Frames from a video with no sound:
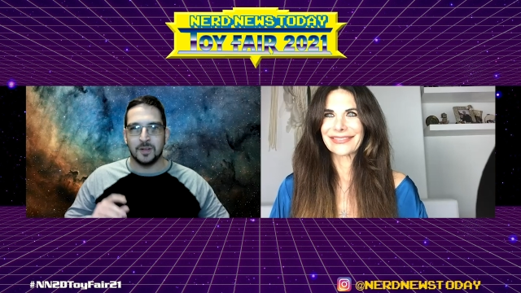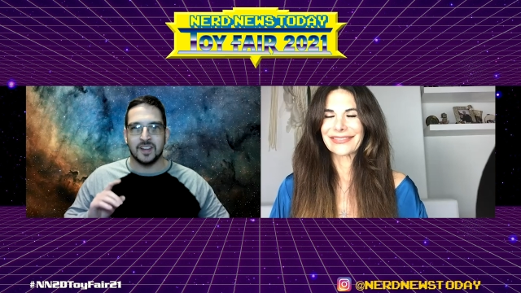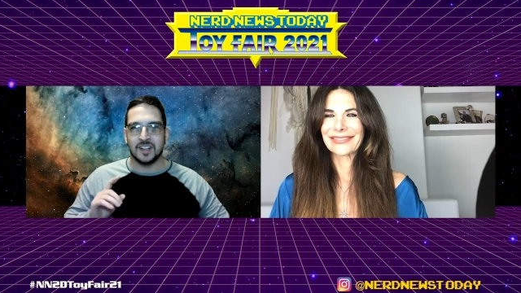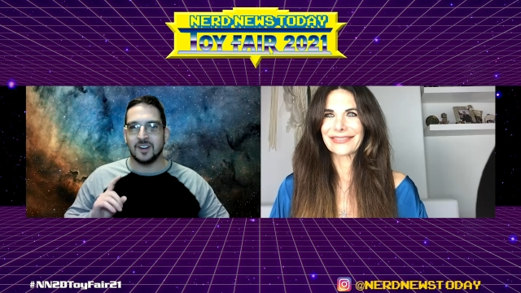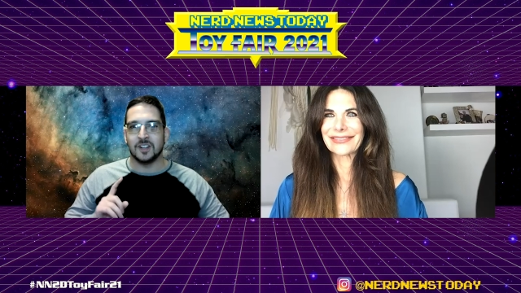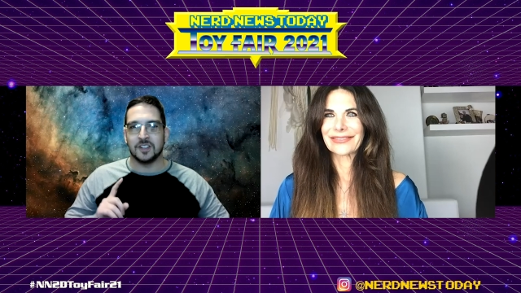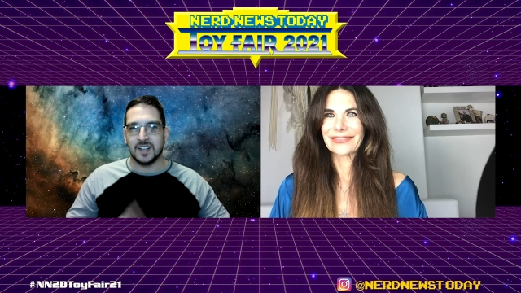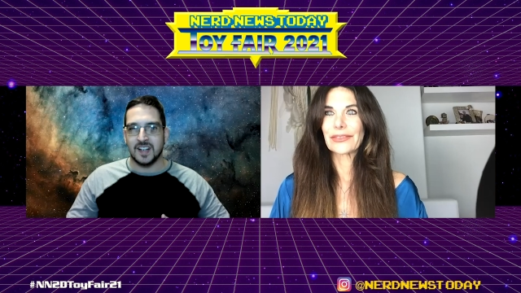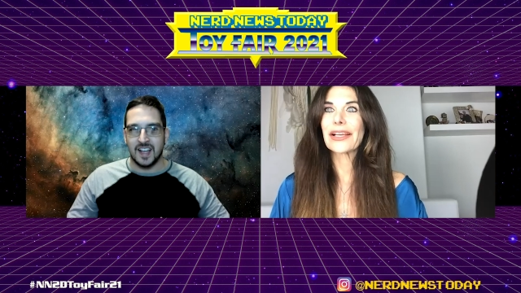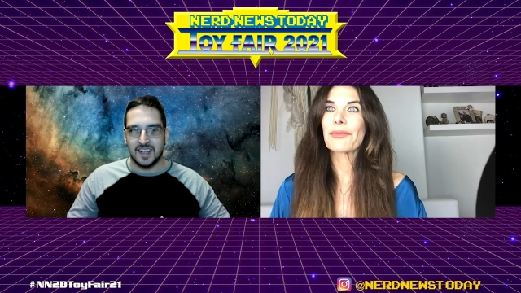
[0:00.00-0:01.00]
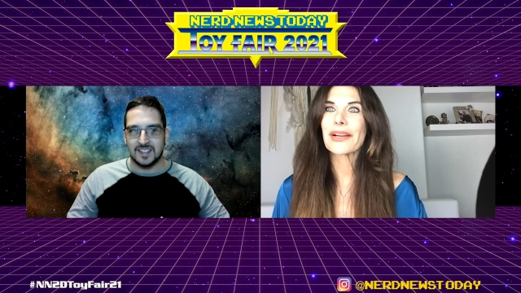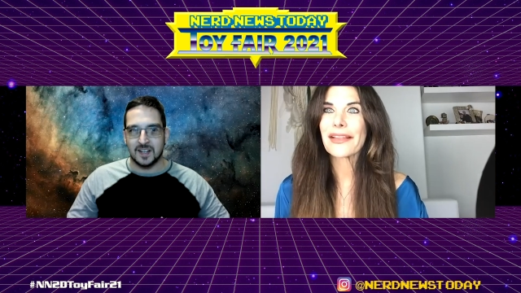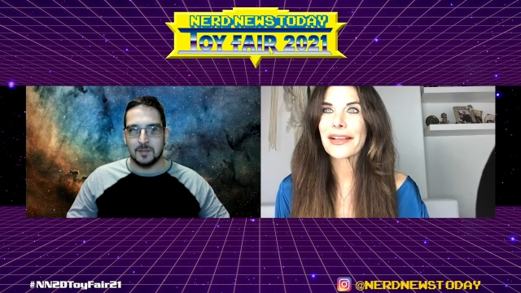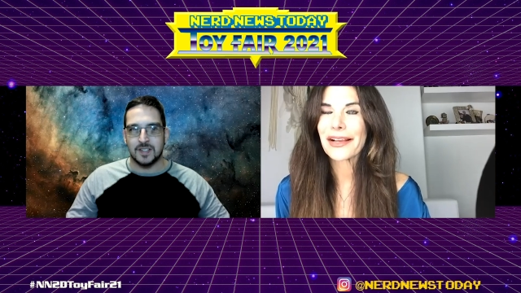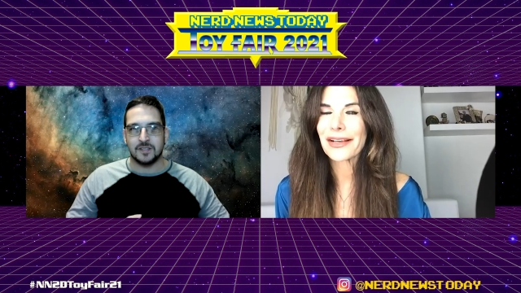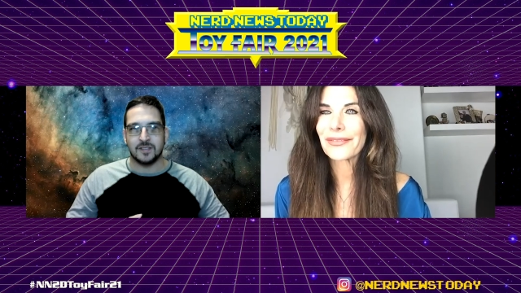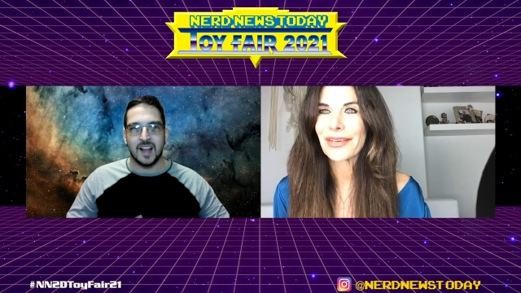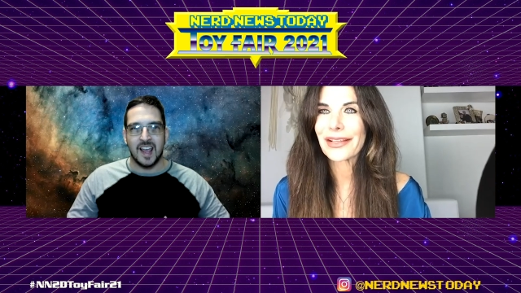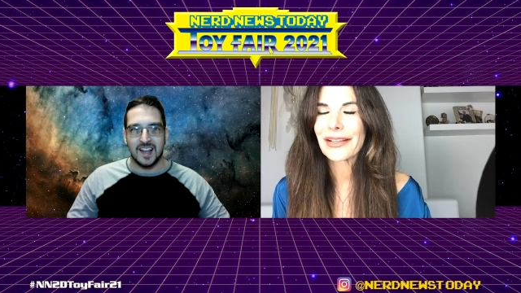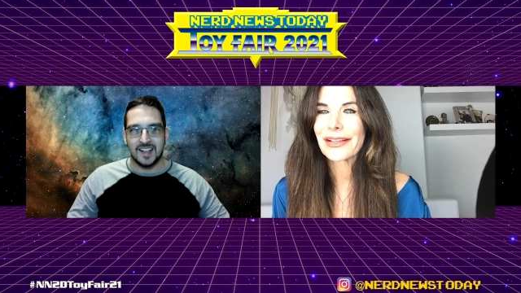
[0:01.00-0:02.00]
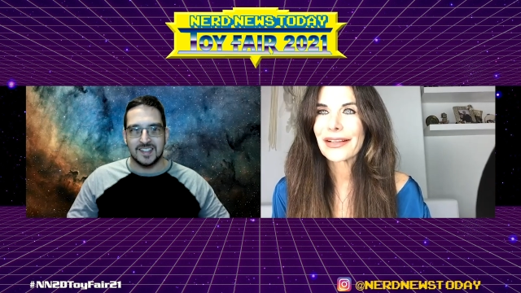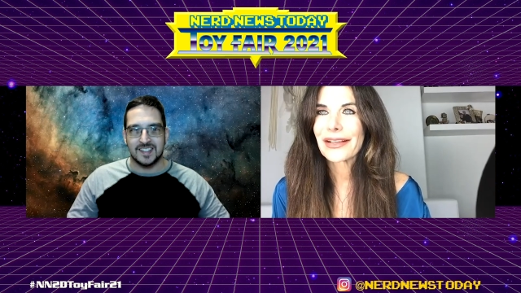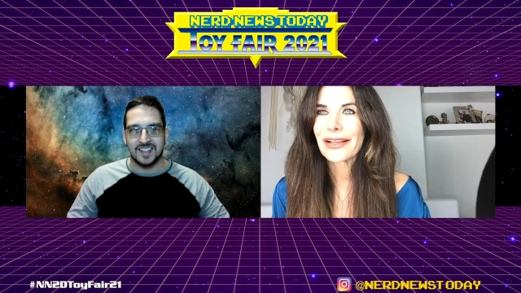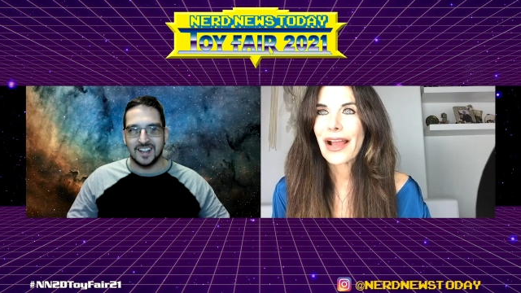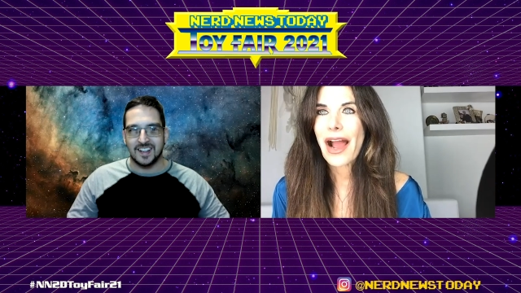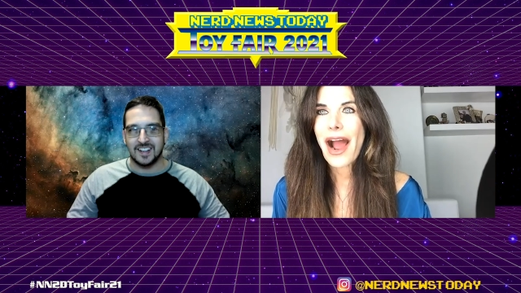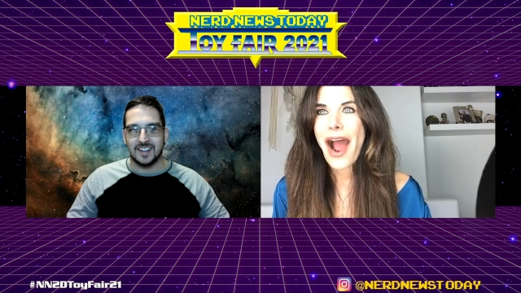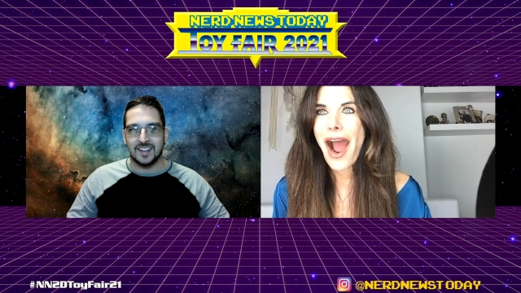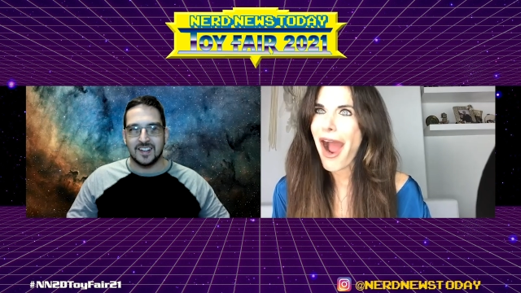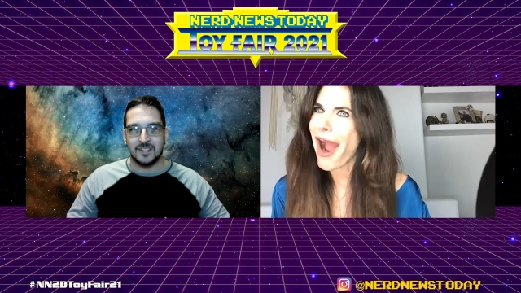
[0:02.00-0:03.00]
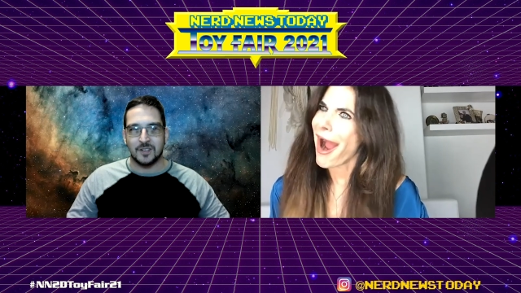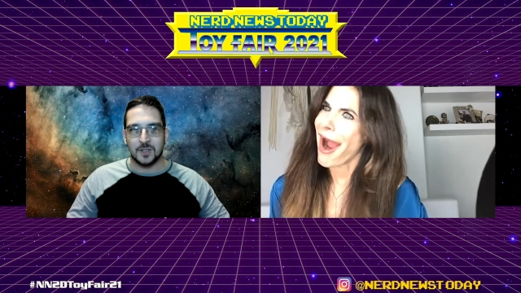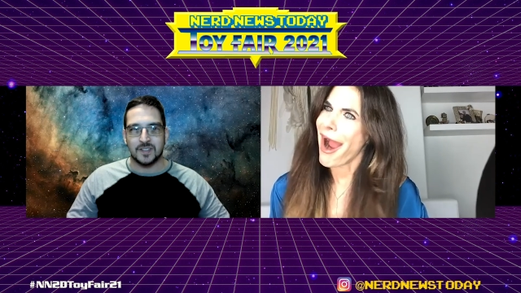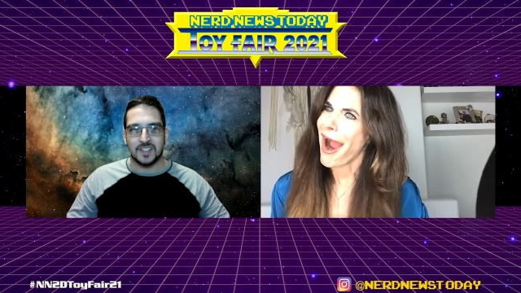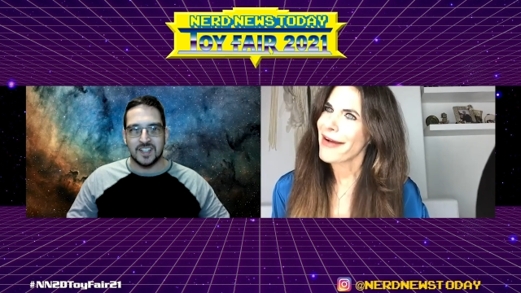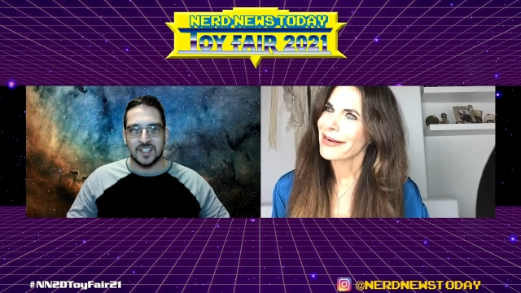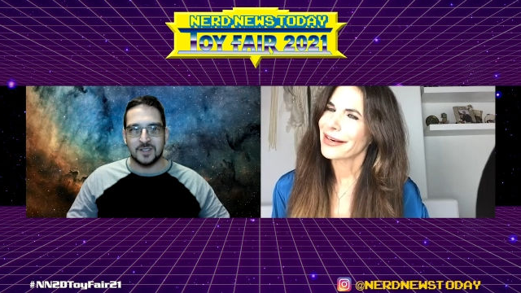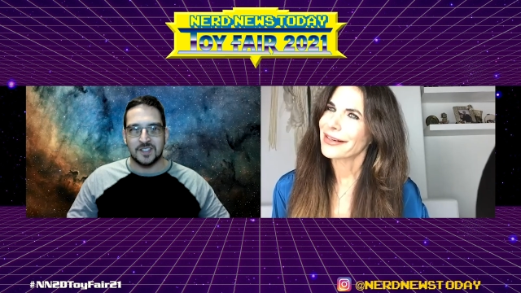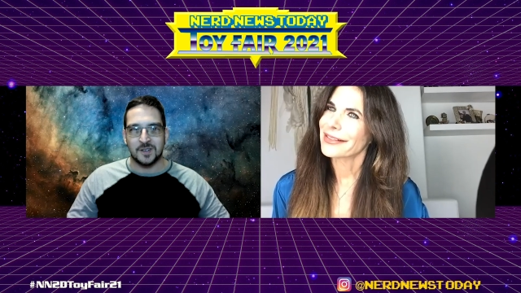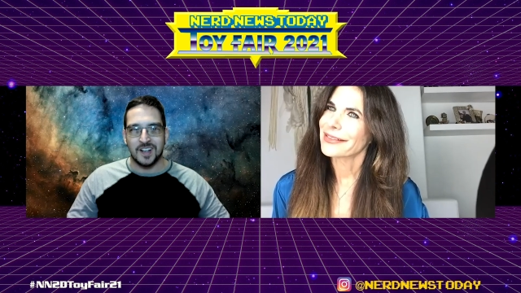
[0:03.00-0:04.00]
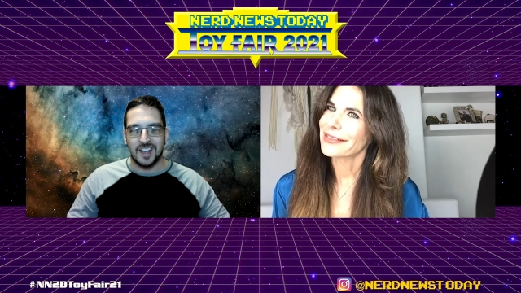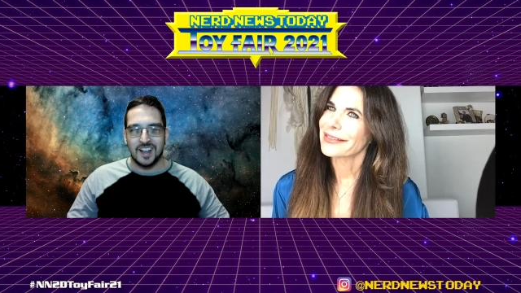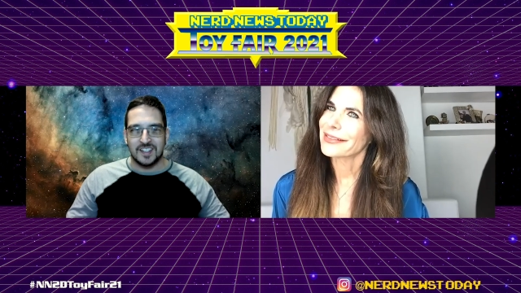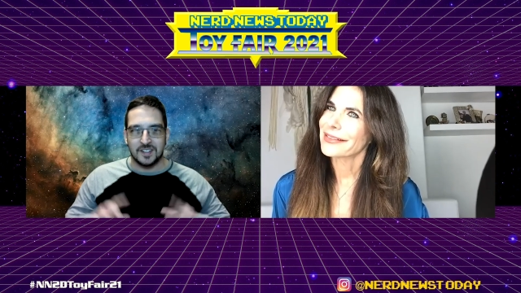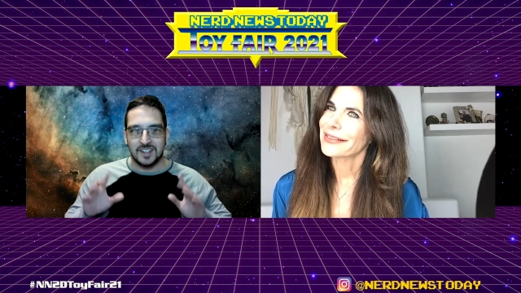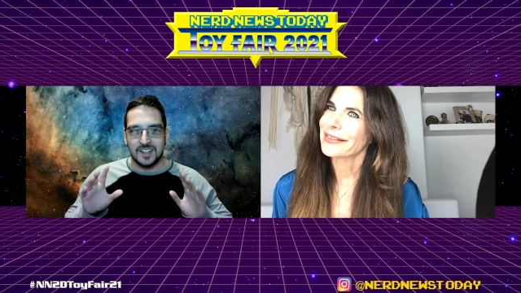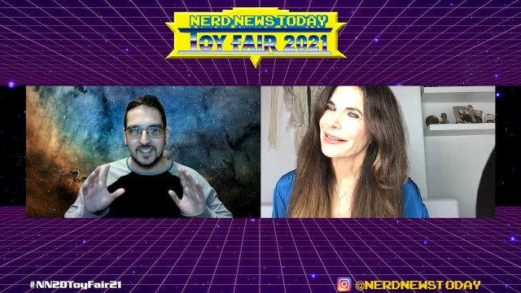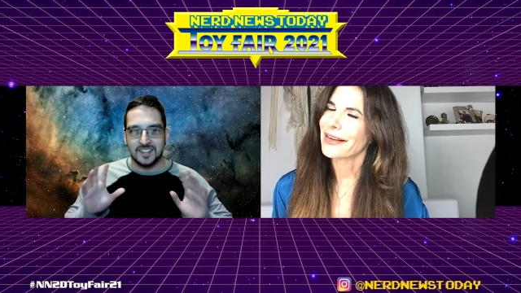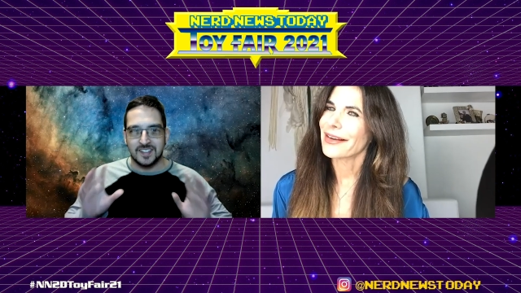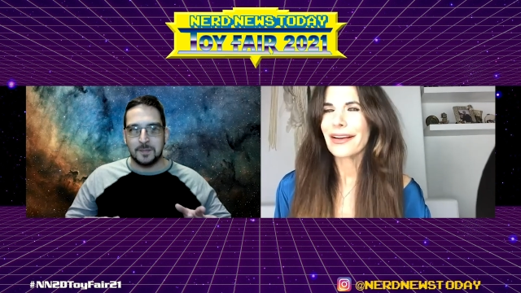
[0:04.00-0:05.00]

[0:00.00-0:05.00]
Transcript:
Speaker 1: with like alternate heads, they come with different hands. They have all sorts of accessories. So so let, us let's, let's